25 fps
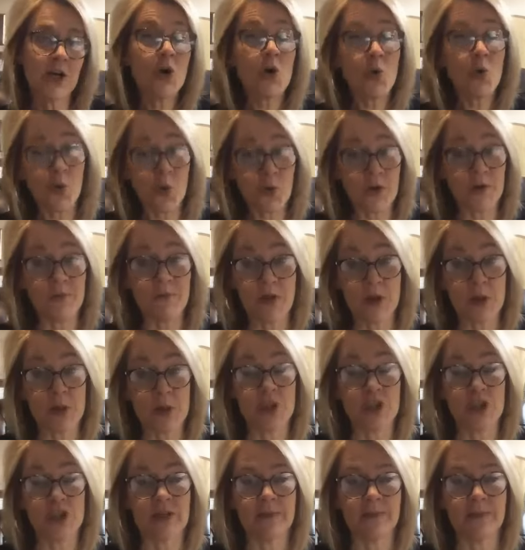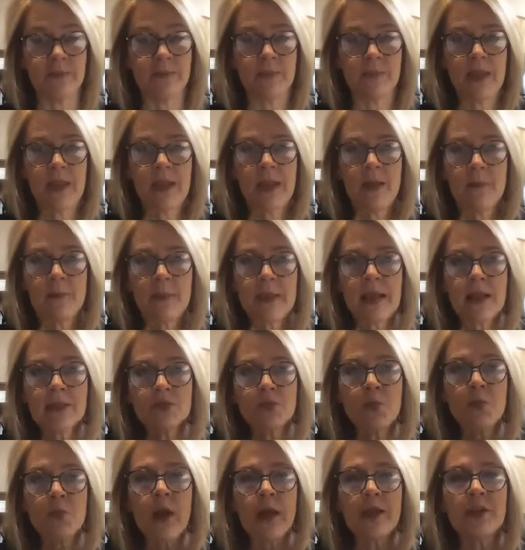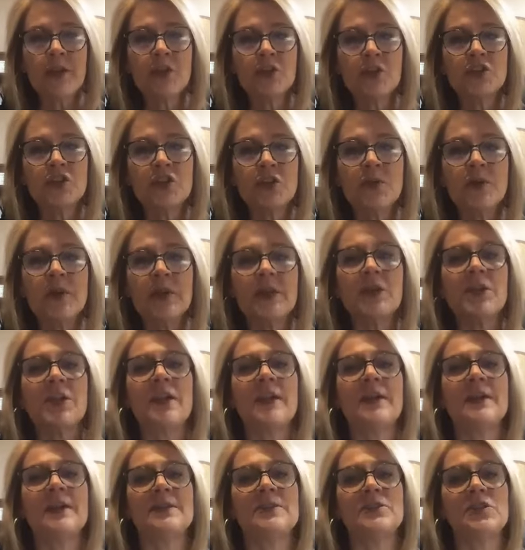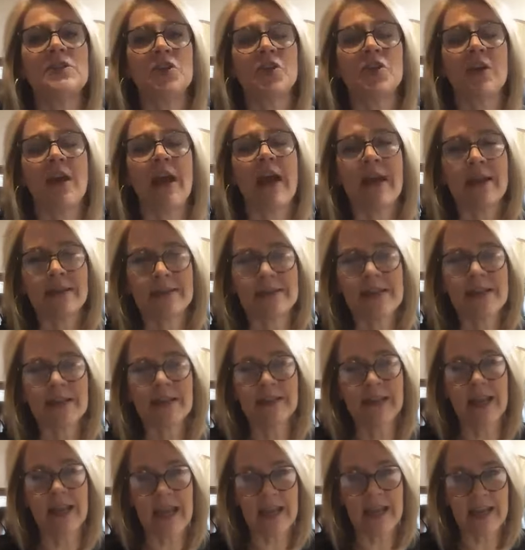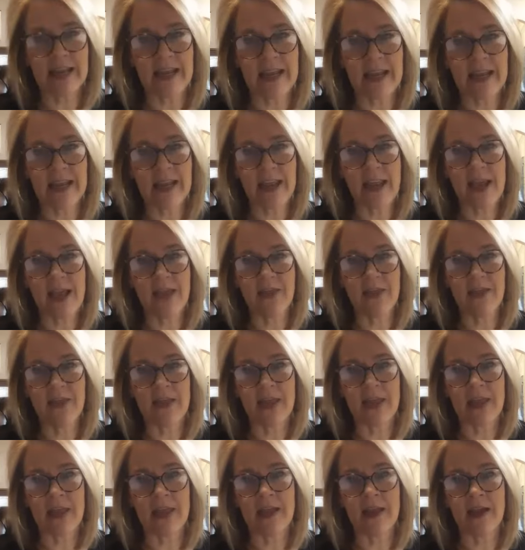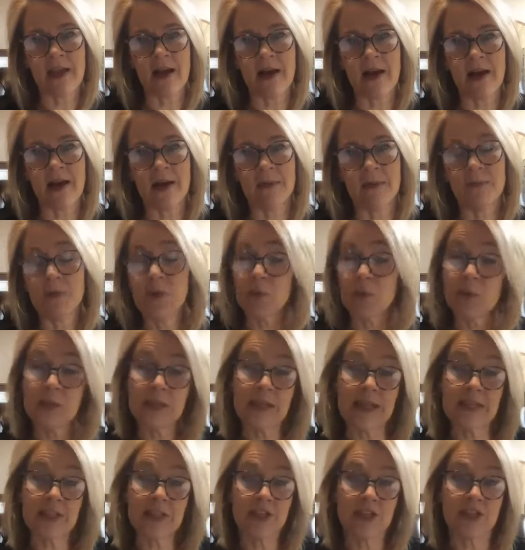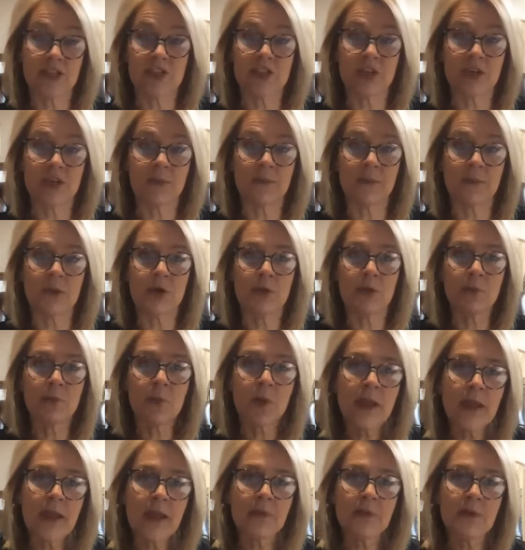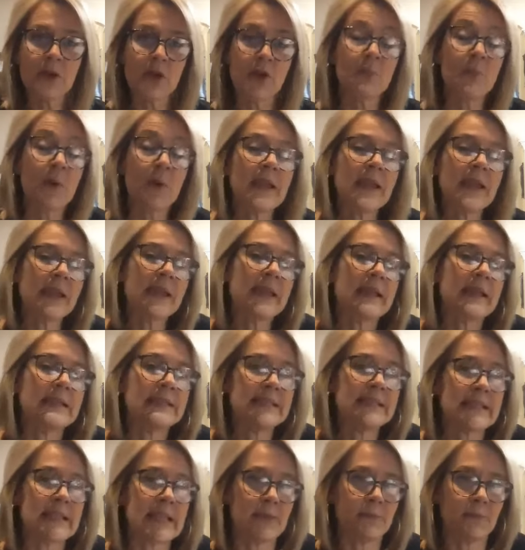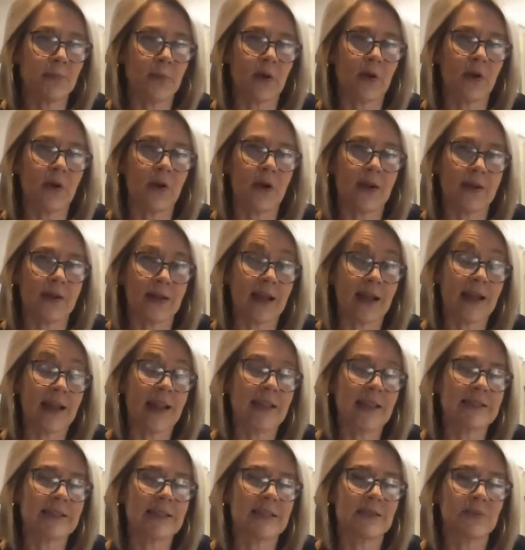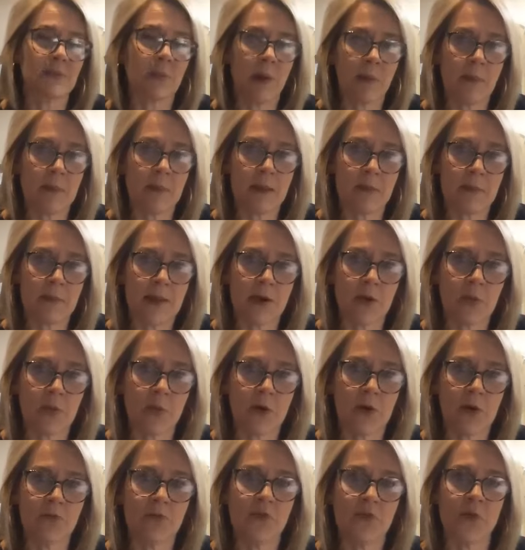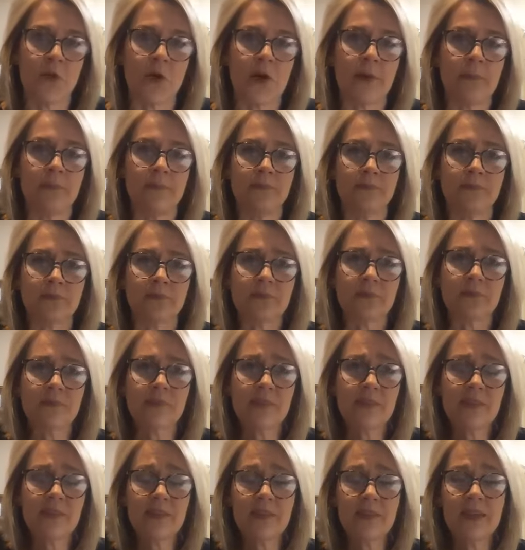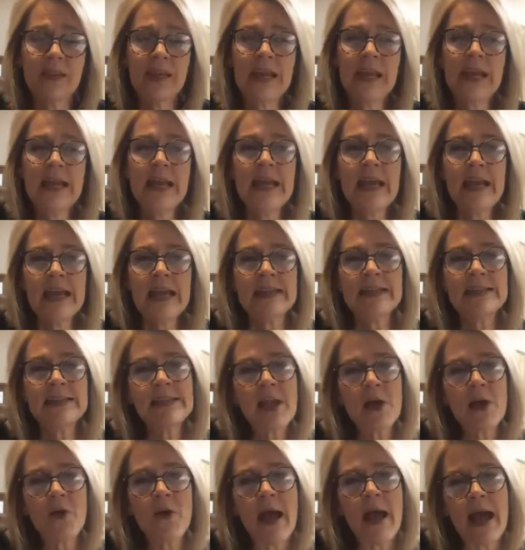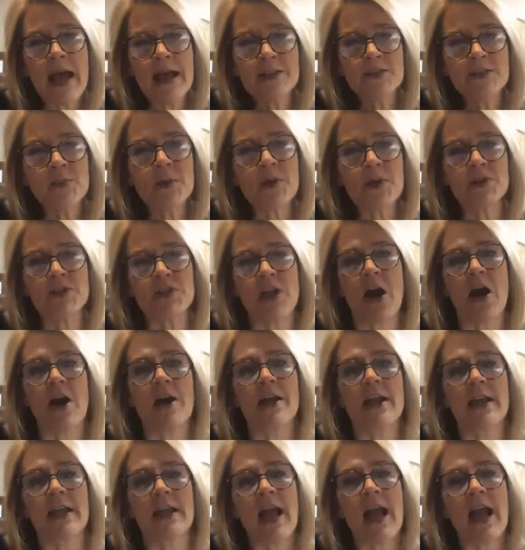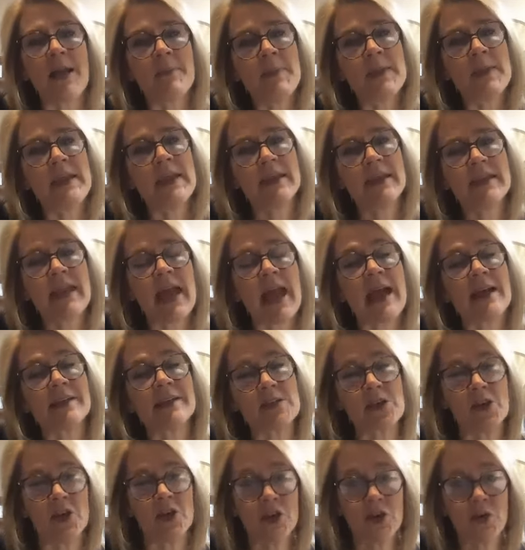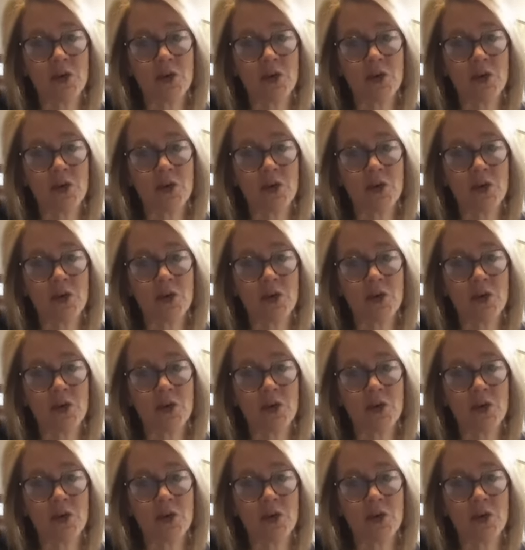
or emotion. Because what you're doing is you're escalating the relationship. You're bringing it deeper, I guess is probably a better word for it. And so as we were talking, I began to ask her